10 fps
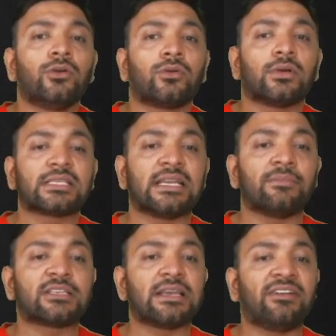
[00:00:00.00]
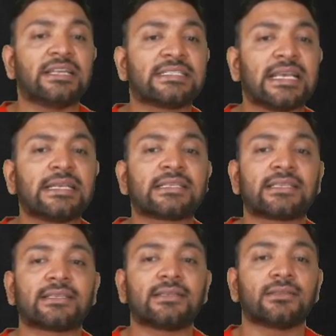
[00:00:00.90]
Question number 76.
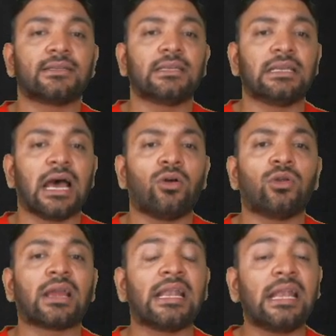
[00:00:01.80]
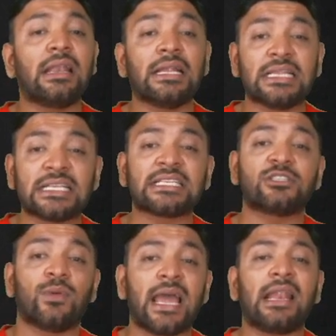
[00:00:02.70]
Now look at it. This
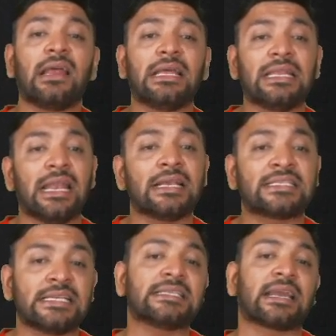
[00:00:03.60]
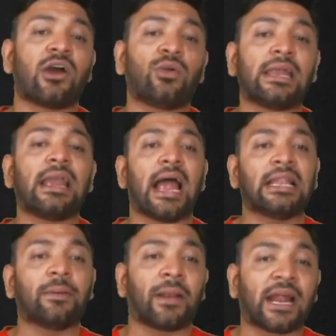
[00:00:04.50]
is where the lessee's accounting and
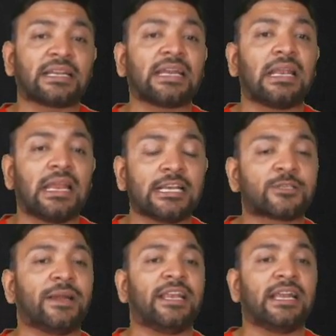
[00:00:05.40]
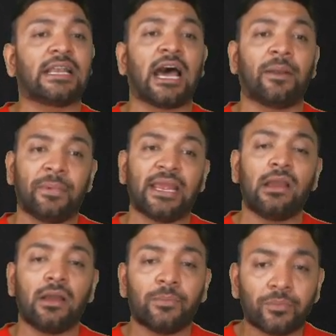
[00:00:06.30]
the practical expedient are being
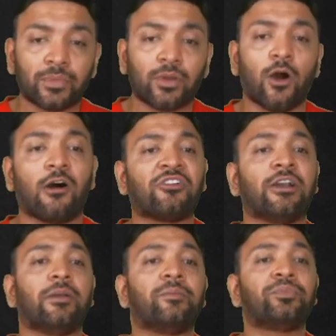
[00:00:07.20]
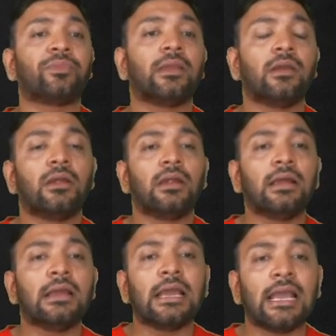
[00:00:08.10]
offered.
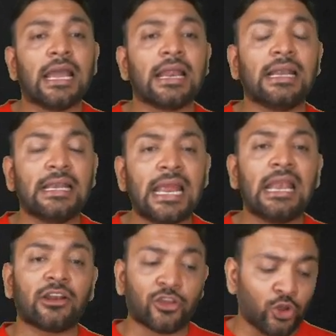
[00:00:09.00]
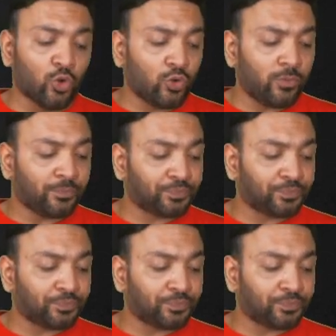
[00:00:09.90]
A retailer Q